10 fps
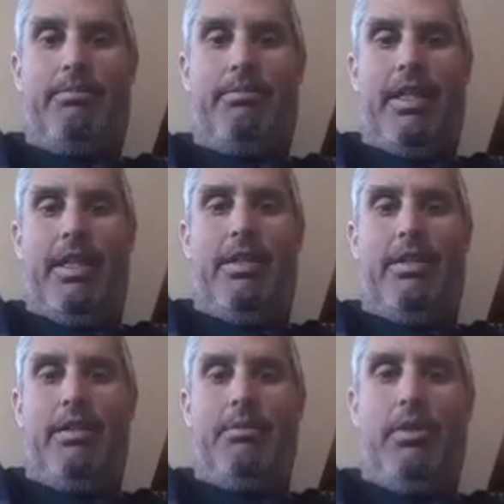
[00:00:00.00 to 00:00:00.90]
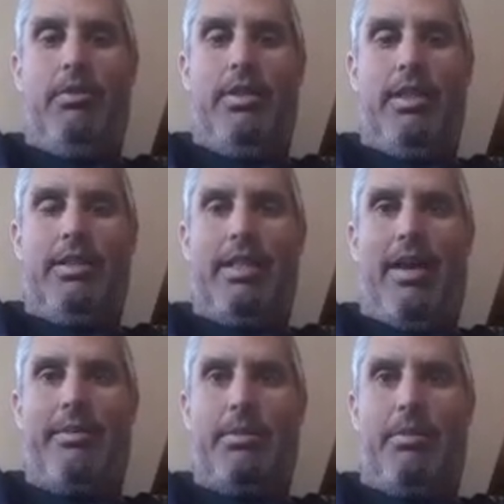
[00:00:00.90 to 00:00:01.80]
He could move to the
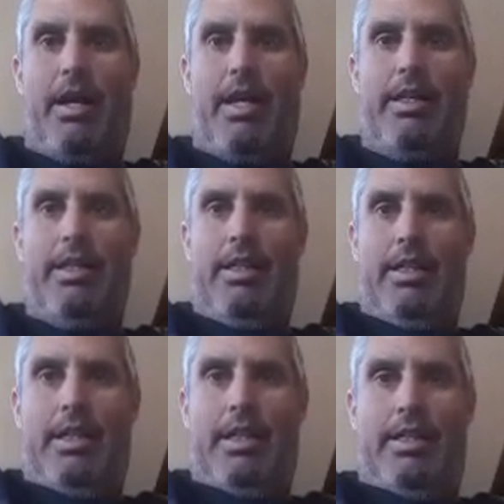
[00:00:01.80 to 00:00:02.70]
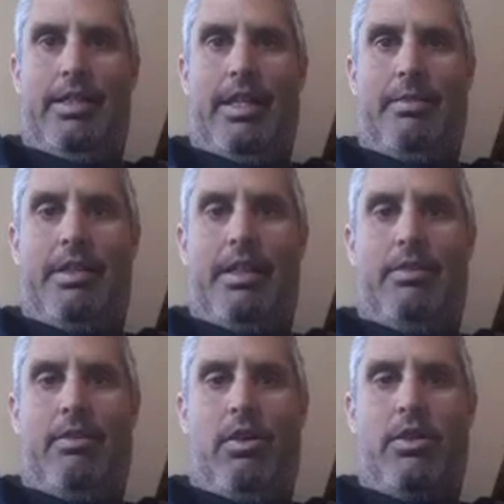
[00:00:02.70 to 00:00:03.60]
Sam spot. His name is
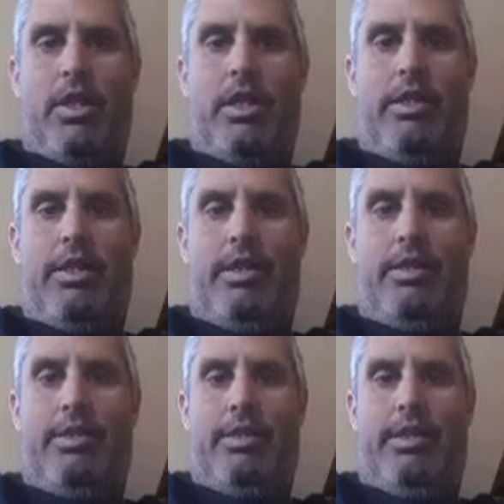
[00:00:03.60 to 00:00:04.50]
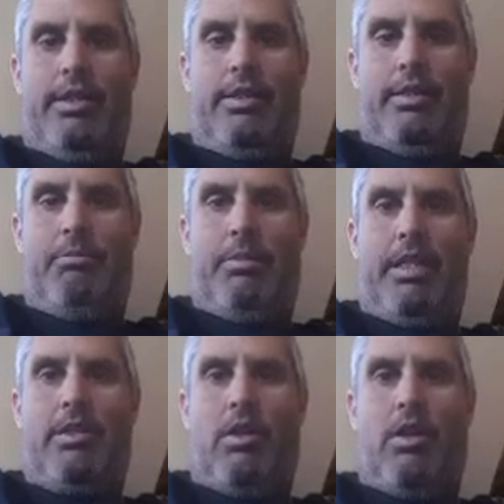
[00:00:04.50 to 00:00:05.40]
Steven Rocha. He's a
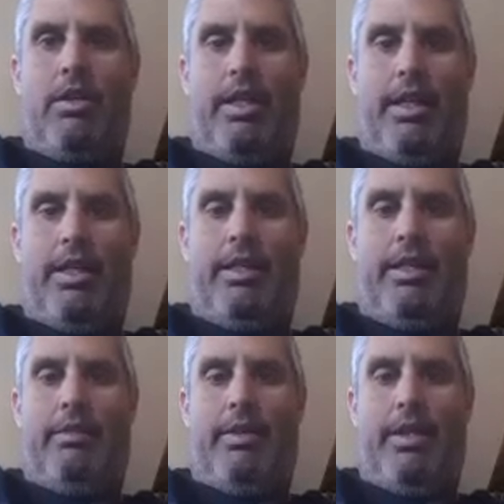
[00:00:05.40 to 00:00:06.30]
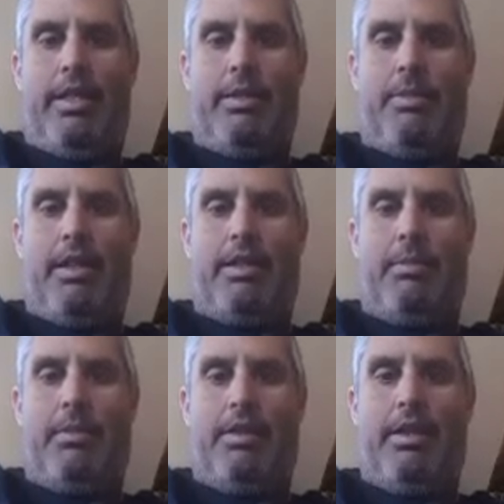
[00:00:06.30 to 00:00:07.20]
big, strong kid, and we expect
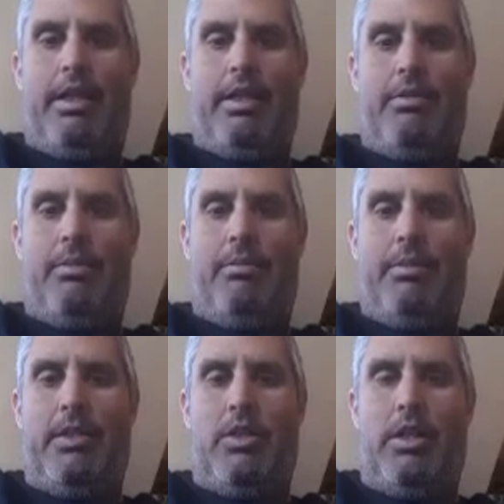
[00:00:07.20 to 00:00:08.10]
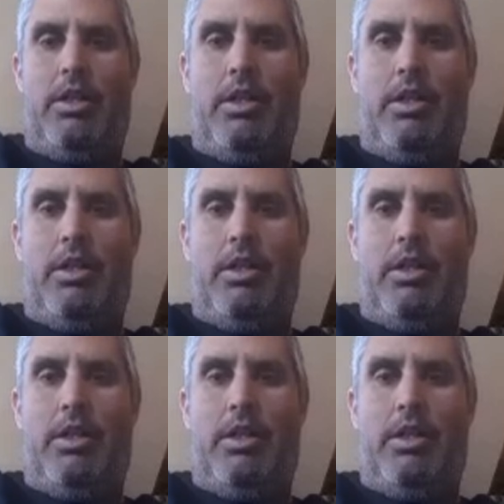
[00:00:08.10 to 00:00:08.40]
some good things from him this year.